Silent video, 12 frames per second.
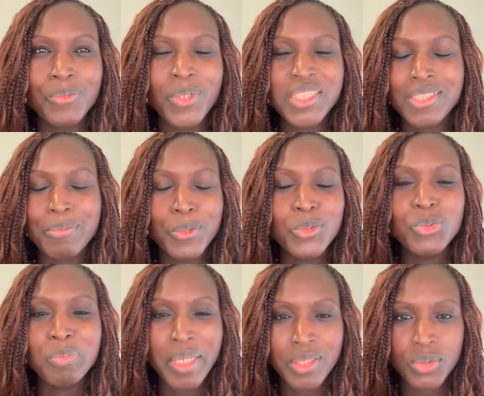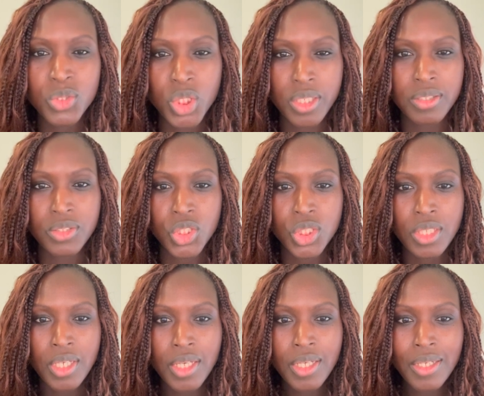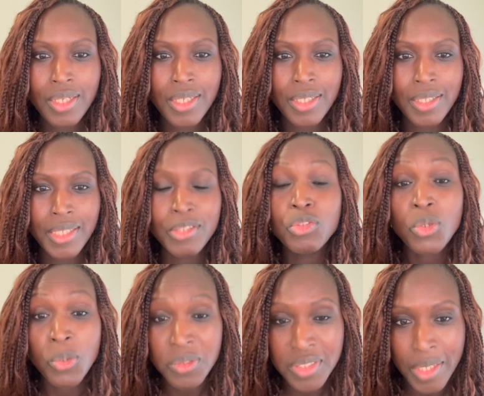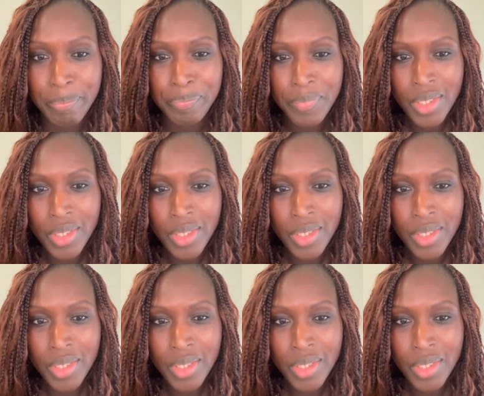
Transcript: was able to make the change in the long term.